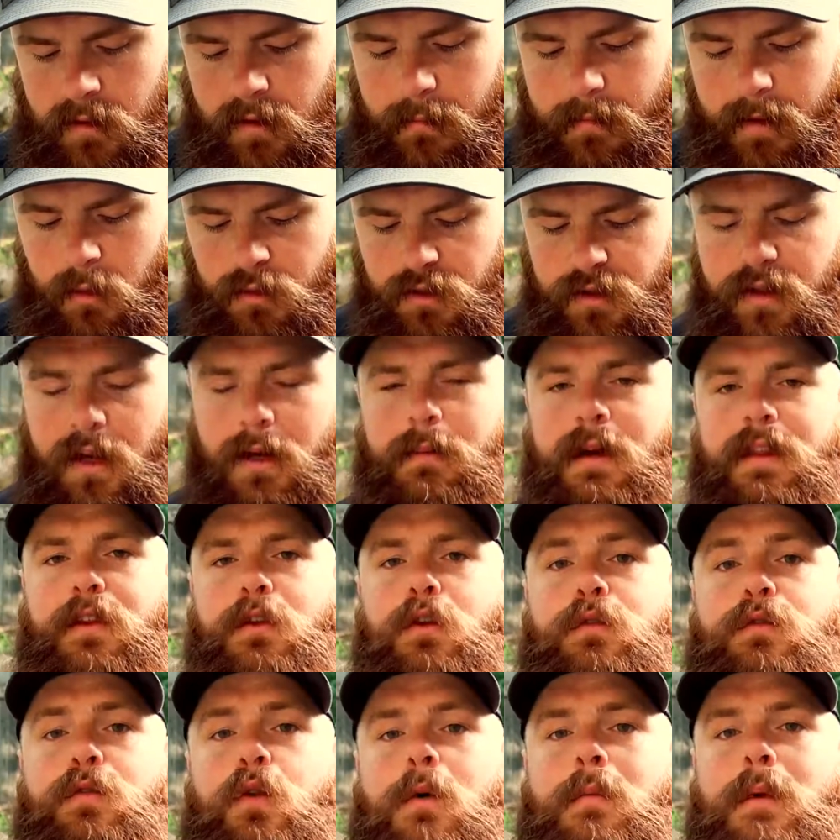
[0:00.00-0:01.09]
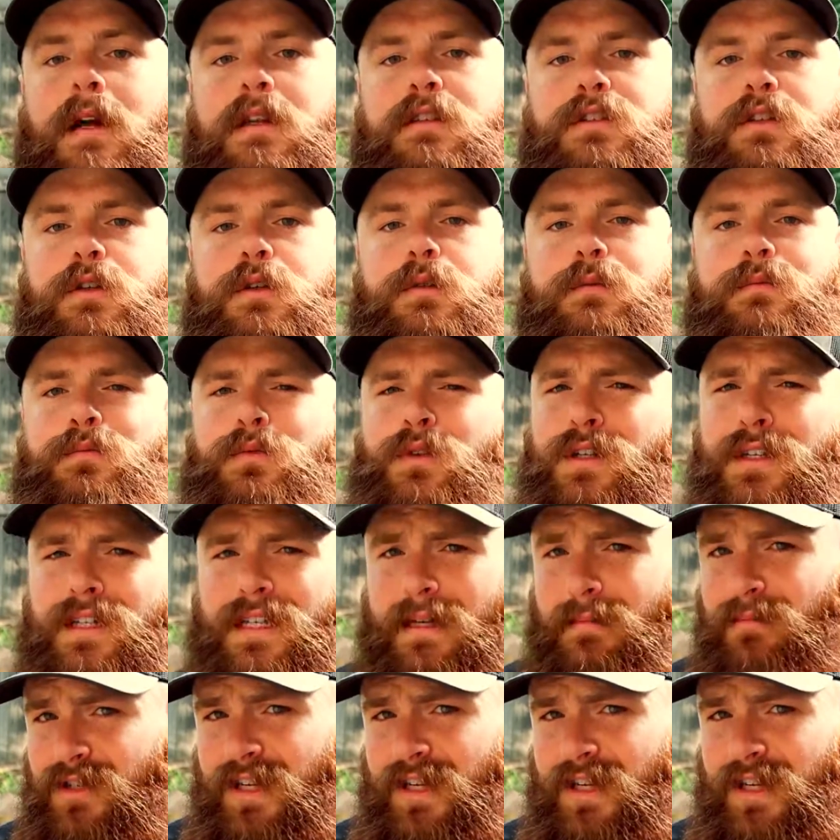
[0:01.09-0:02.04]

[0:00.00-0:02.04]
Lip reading: Let me know what you thought about the new format too. We're gonna keep